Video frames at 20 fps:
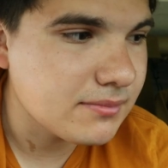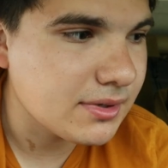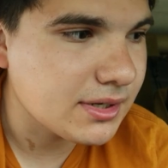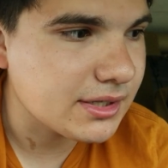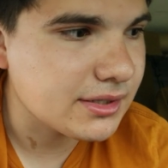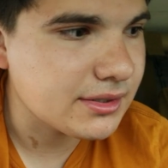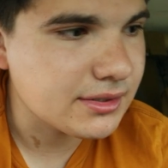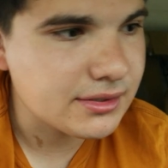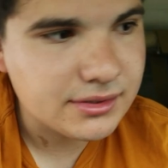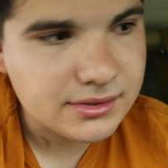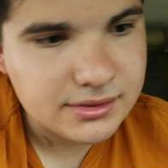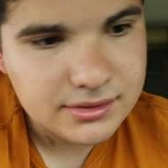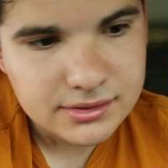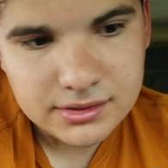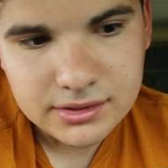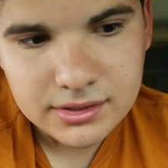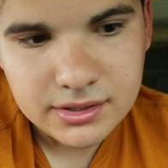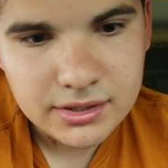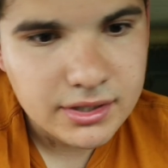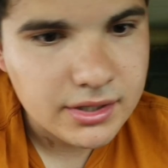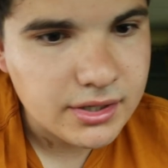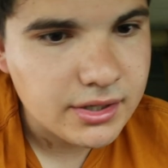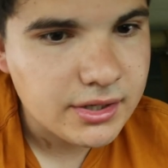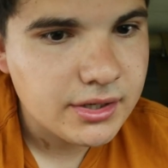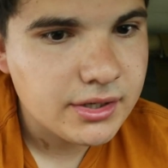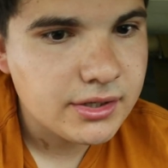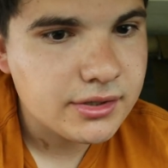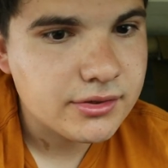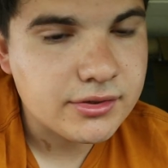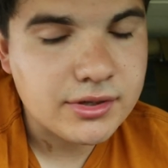but
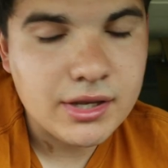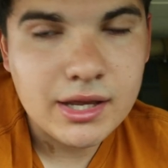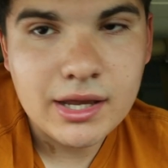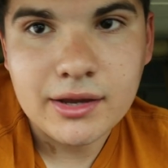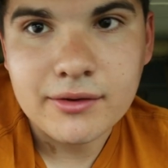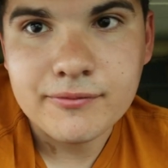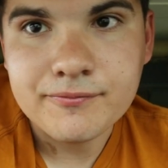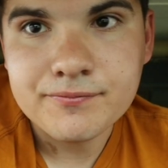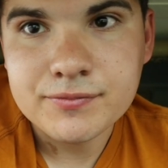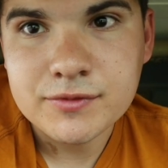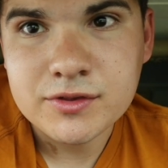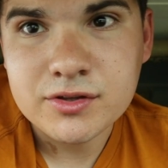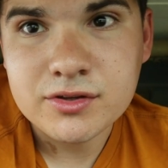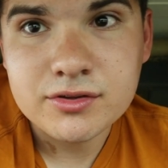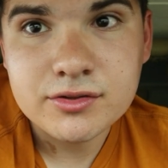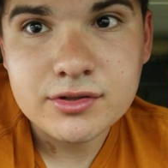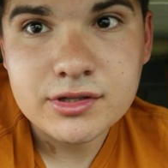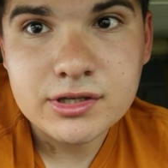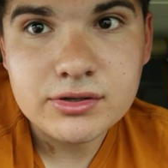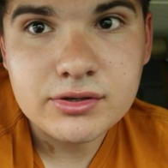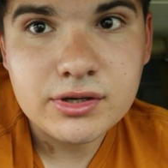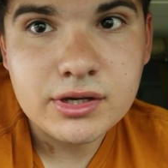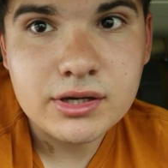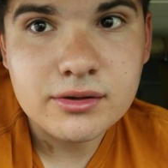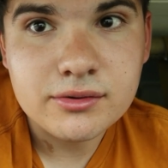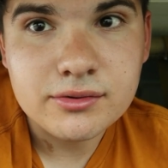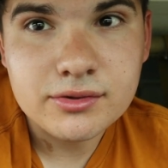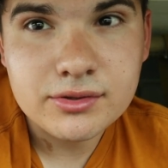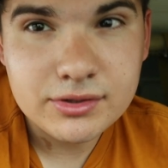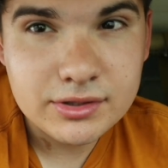okay, I'm gonna still
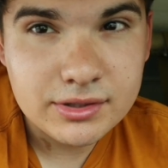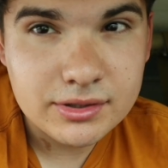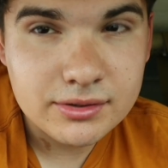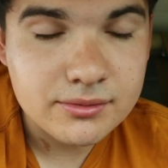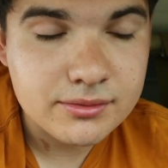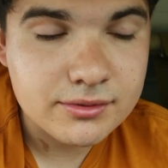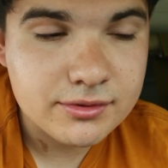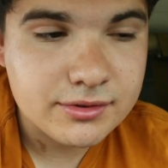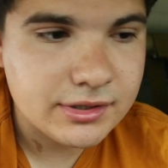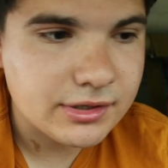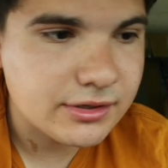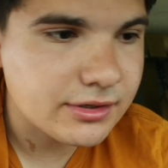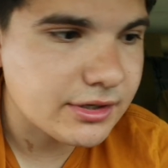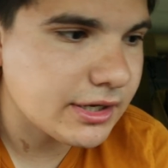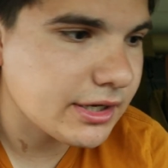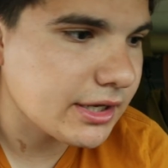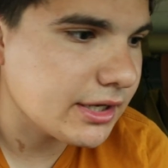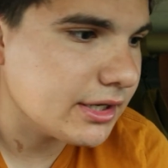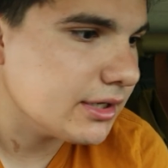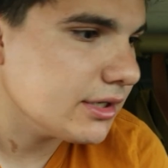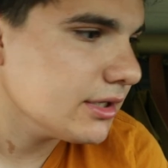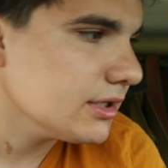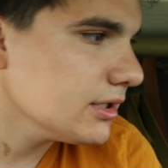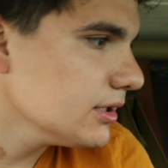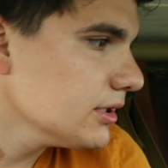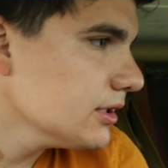go, still still kicking.